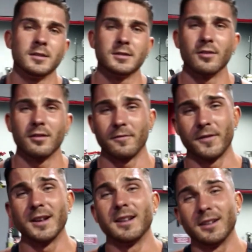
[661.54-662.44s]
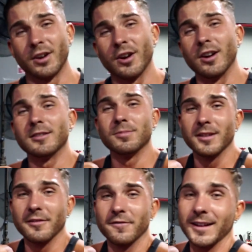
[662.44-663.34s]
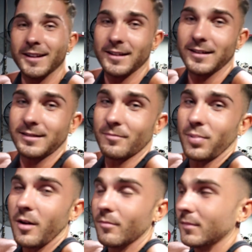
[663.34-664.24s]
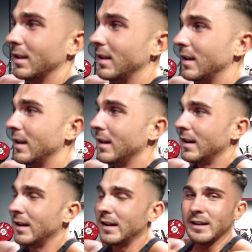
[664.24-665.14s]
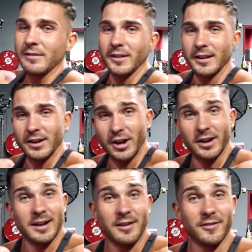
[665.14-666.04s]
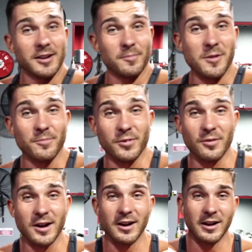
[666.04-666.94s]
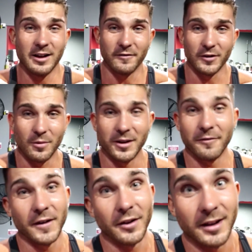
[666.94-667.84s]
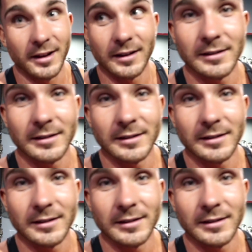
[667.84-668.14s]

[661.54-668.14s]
Shoulders are feeling cooked, but they're feeling nice and pumped. Feeling good, haven't had a pump in a while, I forgot what it felt like.